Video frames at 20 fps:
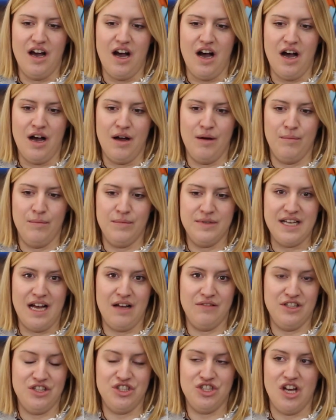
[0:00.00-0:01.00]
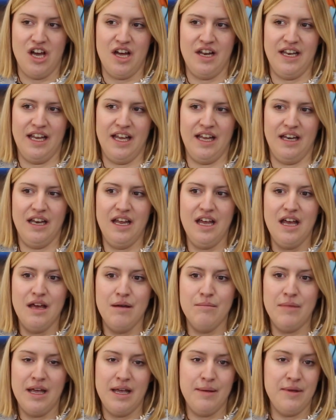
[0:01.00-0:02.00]
um, down this journey and
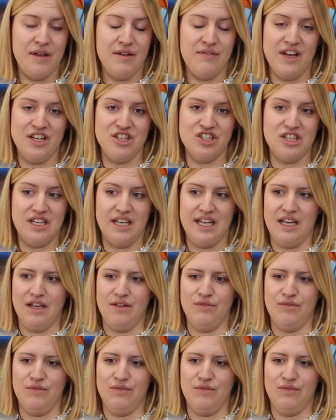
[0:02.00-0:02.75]
maybe eventually